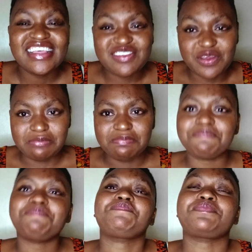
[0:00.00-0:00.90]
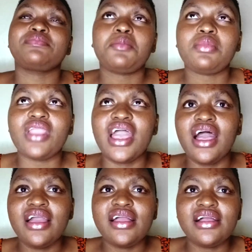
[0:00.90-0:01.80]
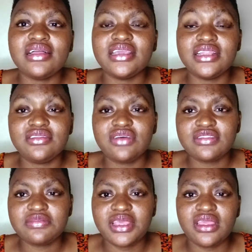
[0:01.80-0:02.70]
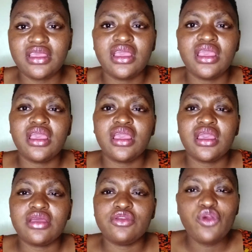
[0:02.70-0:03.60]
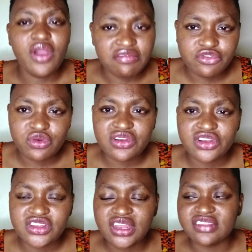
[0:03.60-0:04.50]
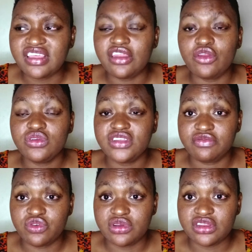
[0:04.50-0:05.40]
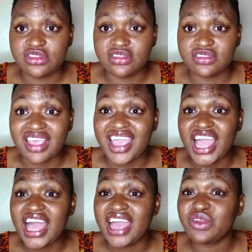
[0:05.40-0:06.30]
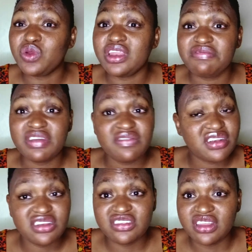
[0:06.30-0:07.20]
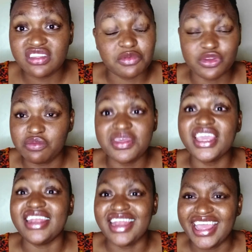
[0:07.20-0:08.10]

so uh, he told me, do you have 200 shillings? I did not have 200 shillings. I had only 500 shillings between me and